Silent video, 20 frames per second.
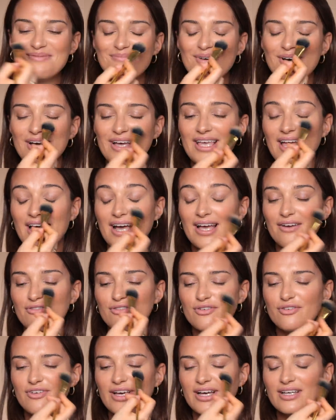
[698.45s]
But yeah, I have
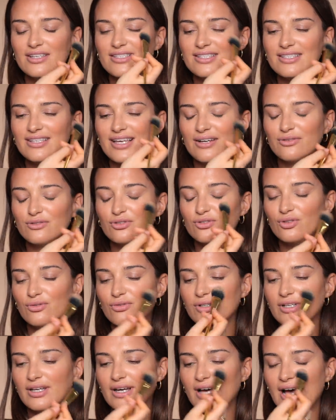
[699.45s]
a very
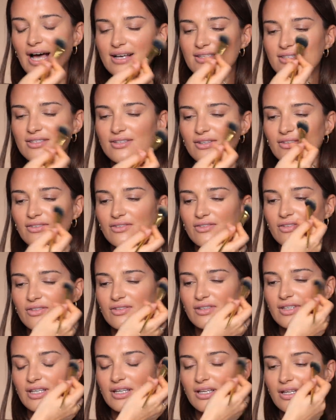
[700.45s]
strong accent
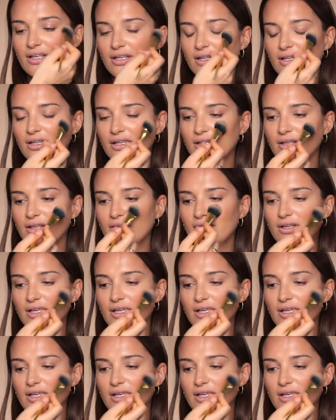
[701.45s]
in